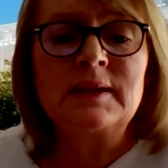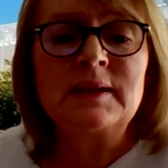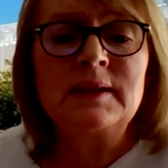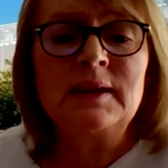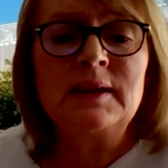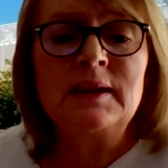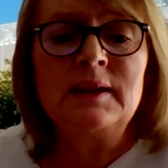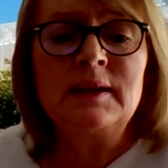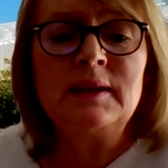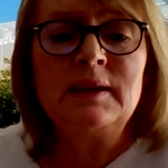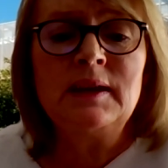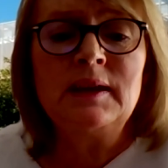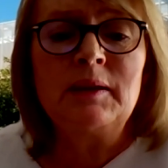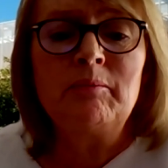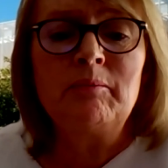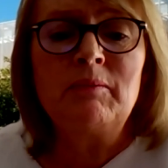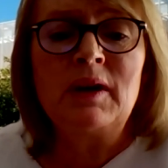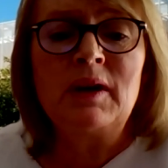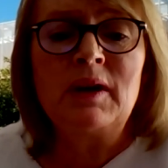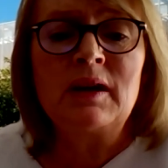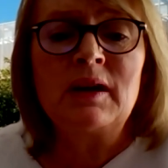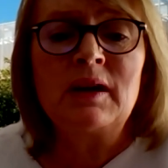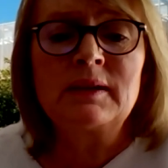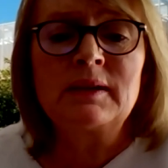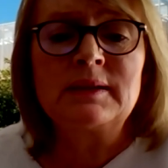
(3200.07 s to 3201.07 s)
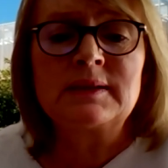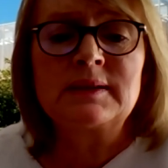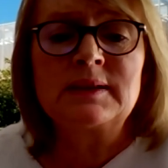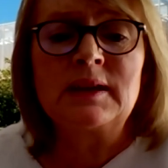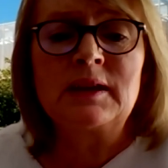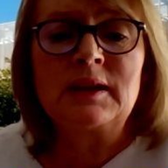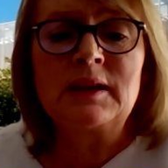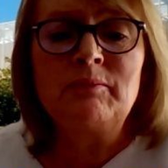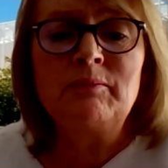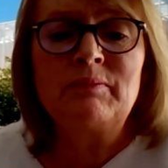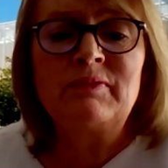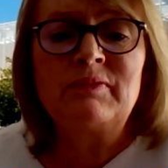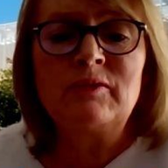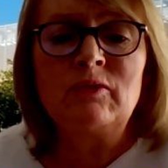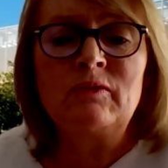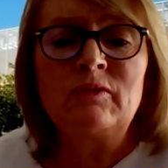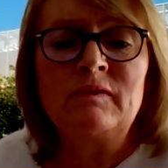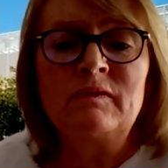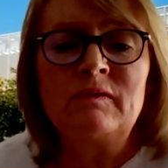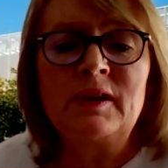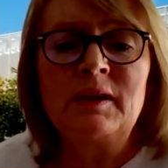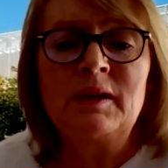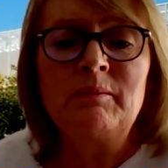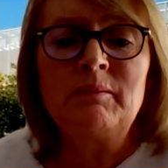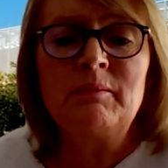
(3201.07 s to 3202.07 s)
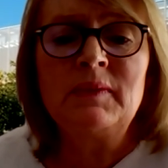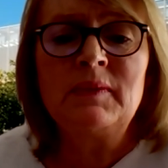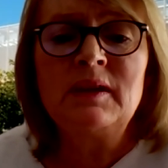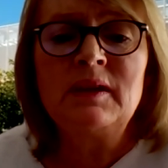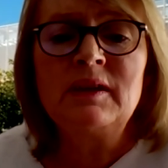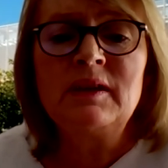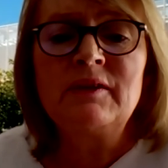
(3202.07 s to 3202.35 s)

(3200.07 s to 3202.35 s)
in Marketing program